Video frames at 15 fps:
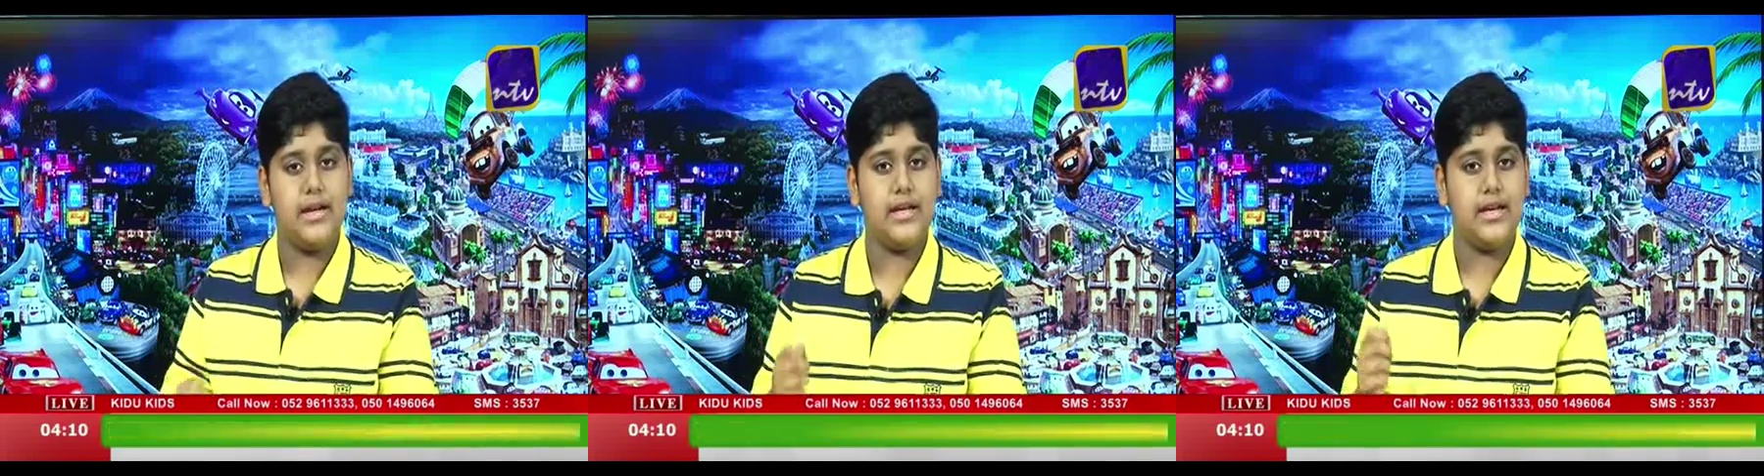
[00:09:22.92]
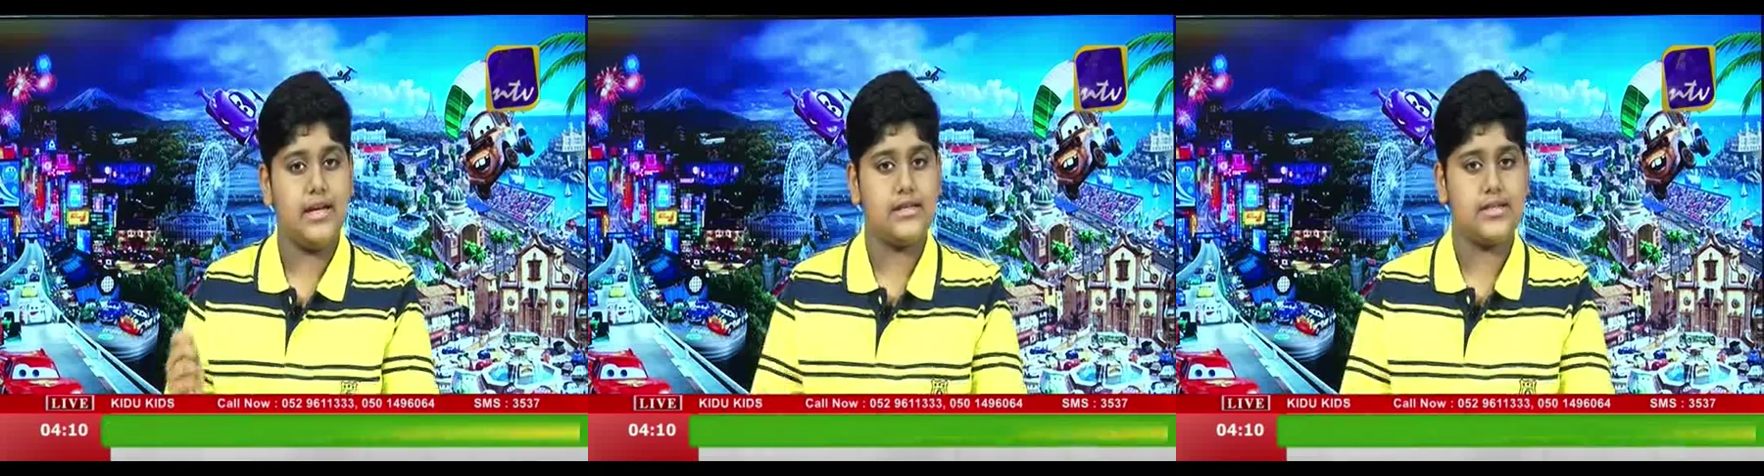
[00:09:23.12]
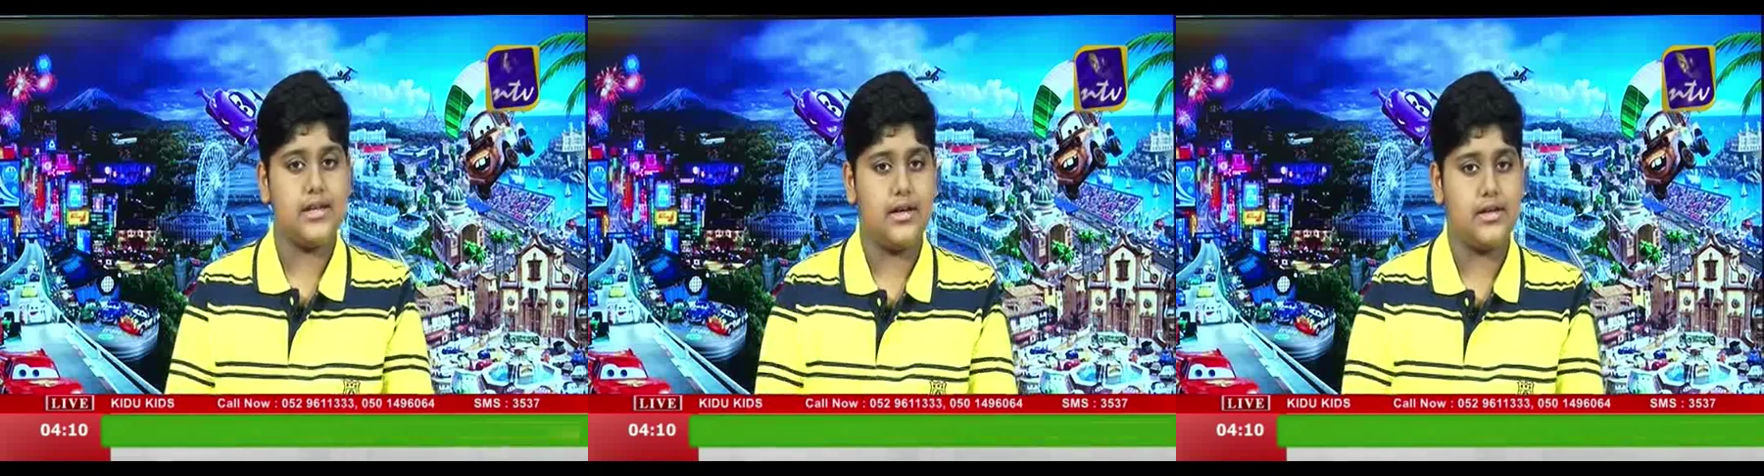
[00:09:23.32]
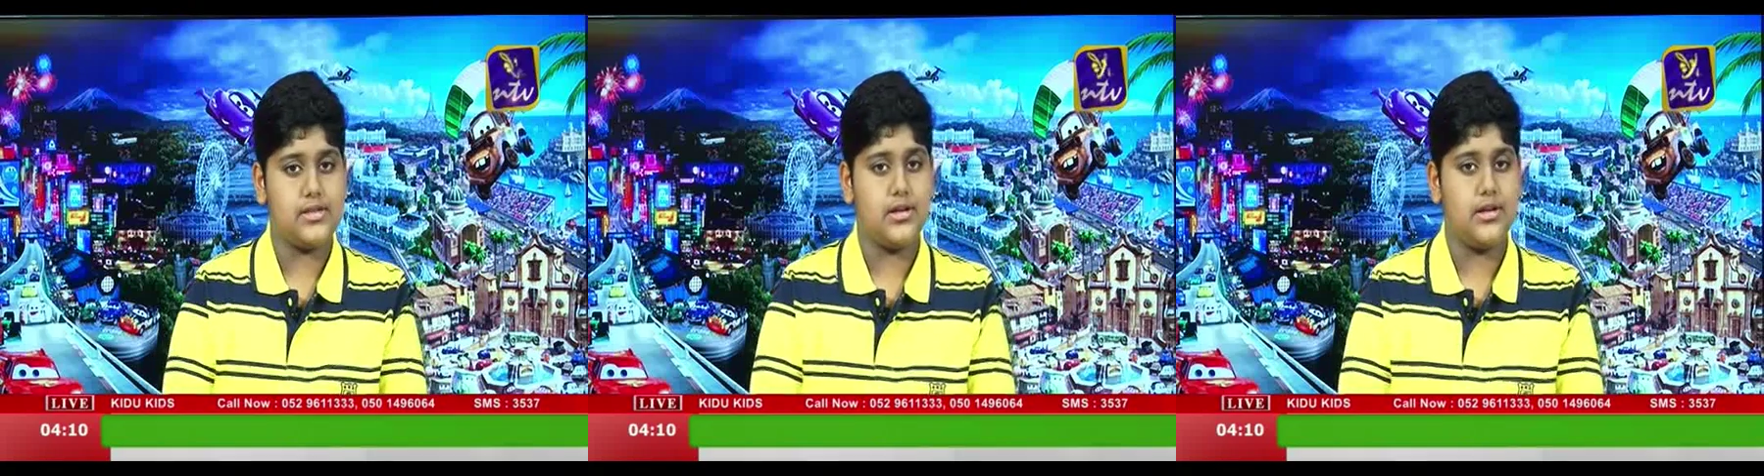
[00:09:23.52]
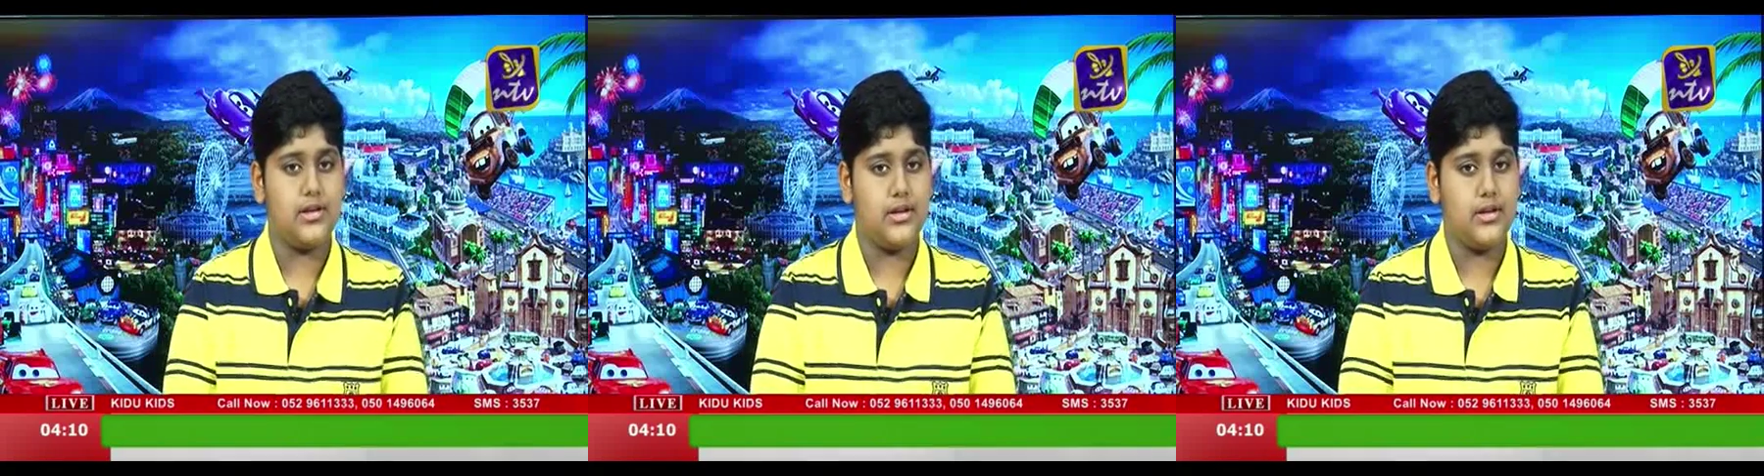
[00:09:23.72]

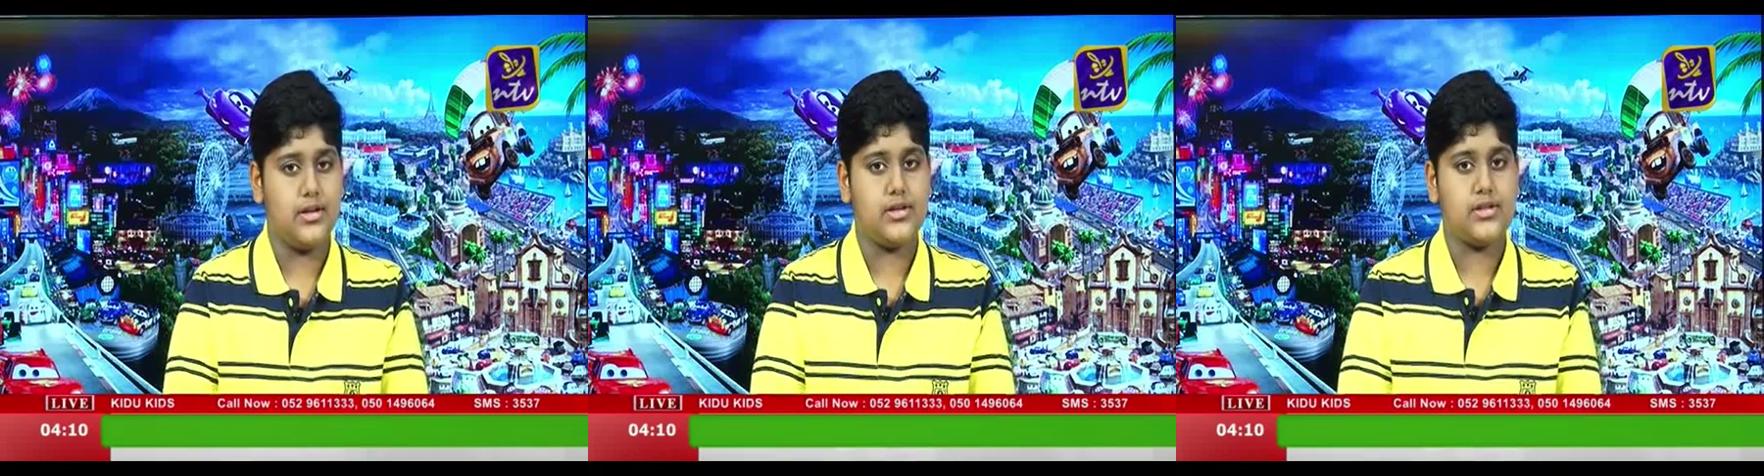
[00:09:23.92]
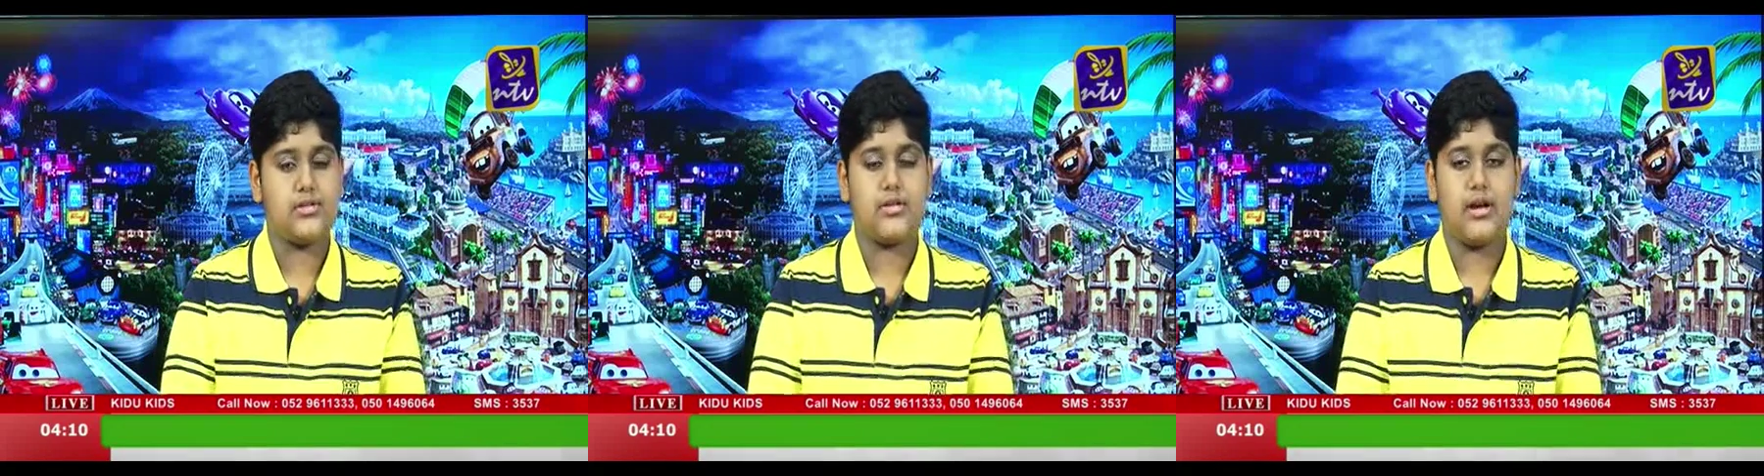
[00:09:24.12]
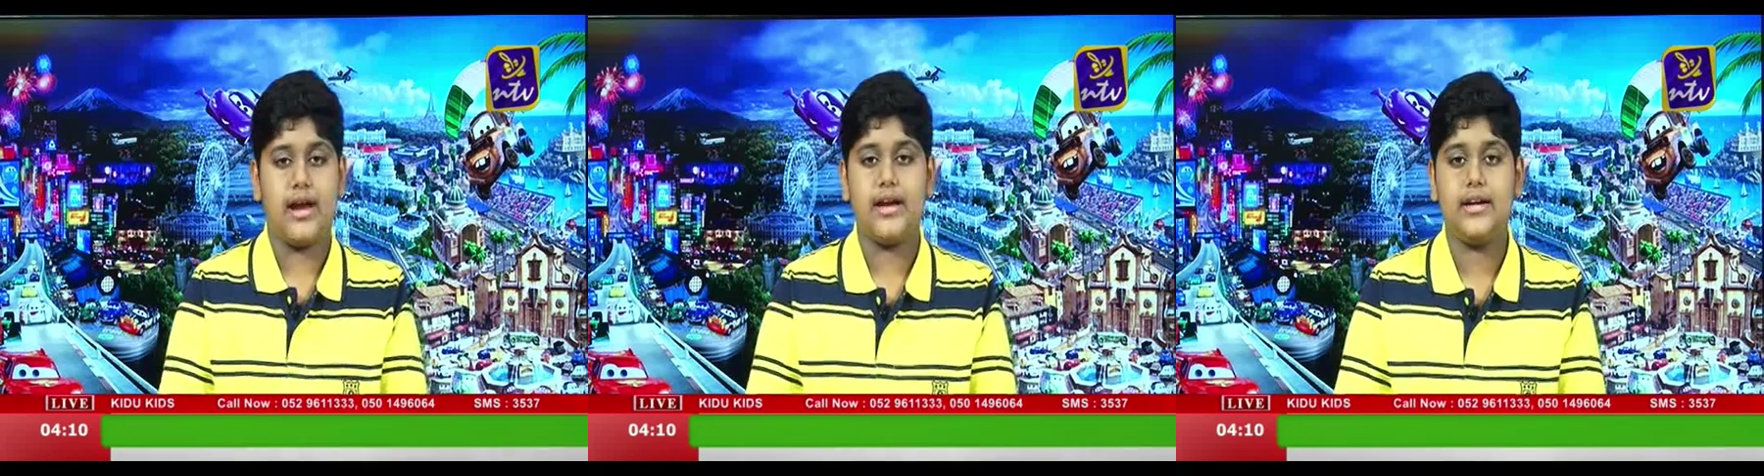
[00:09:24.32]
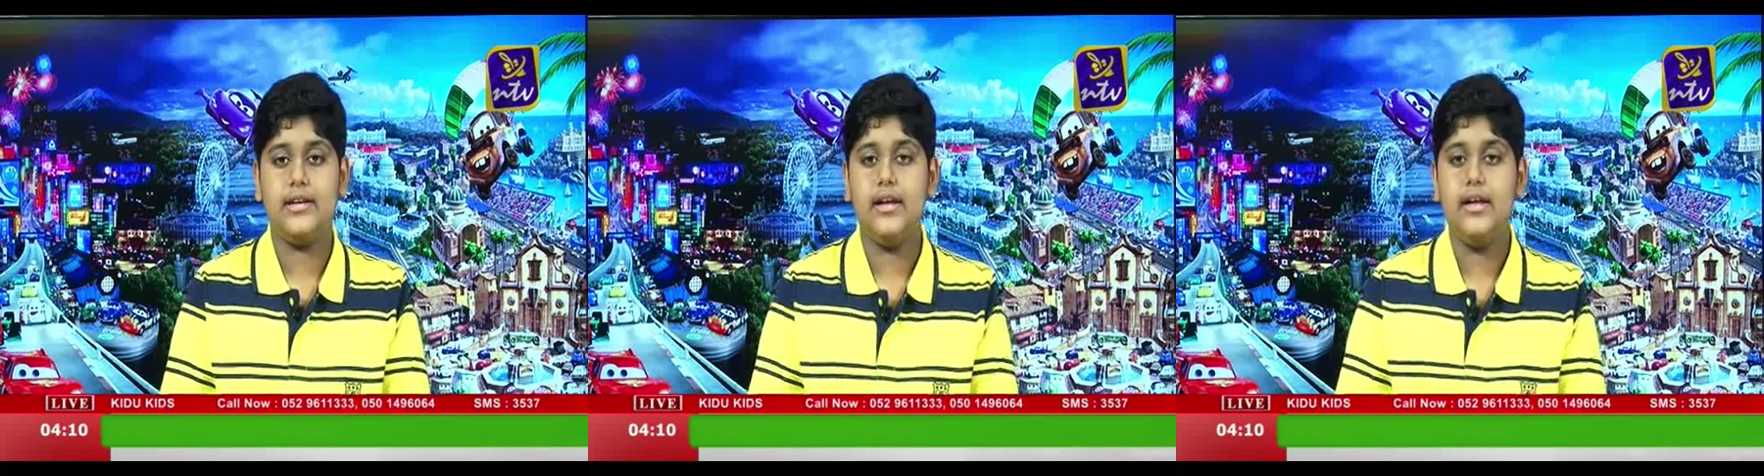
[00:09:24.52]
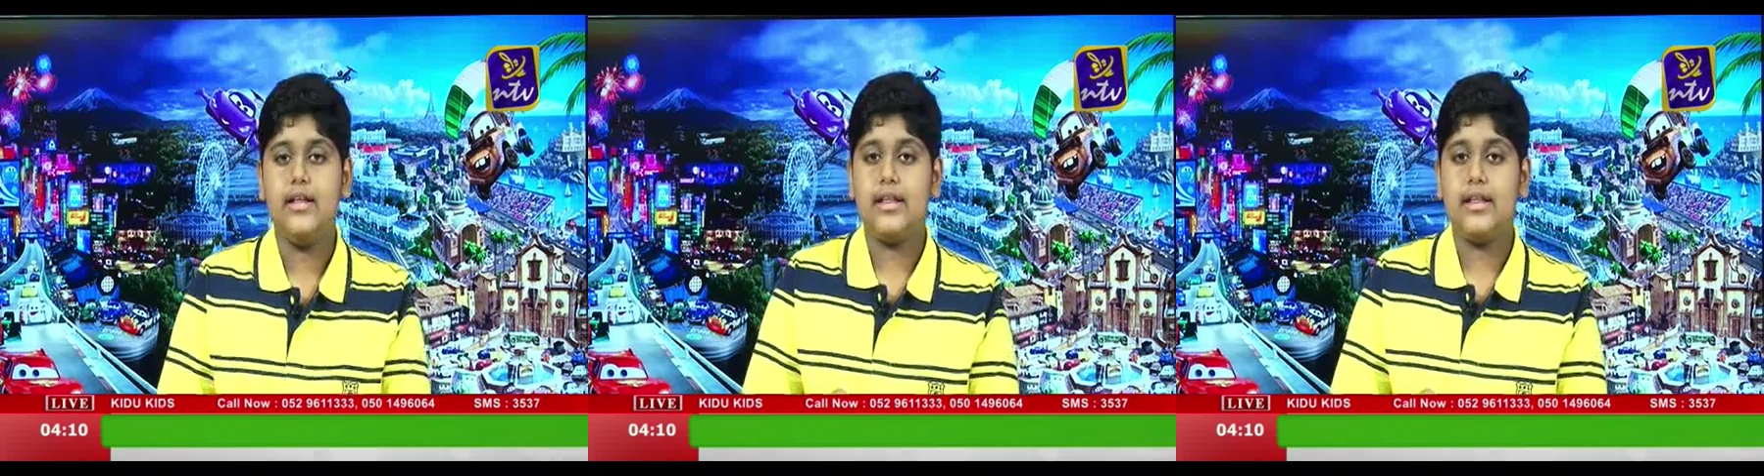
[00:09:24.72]
is striked,